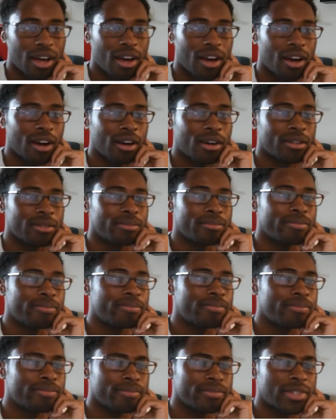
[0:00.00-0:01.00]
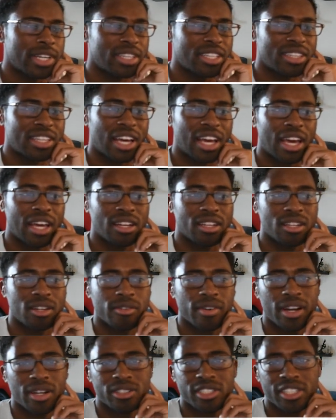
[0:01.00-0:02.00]
I think that ended
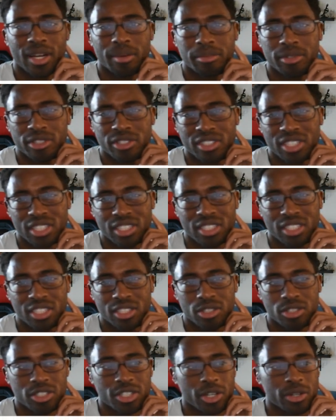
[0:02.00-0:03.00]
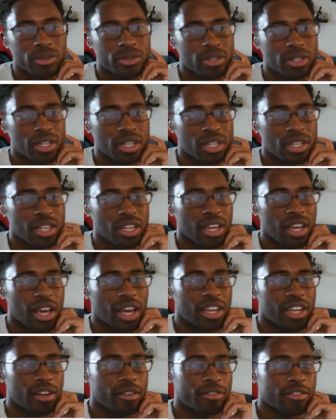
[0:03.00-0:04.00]
around chapter 60 or so.
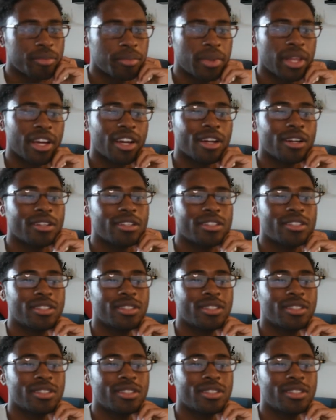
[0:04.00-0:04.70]
And then from there,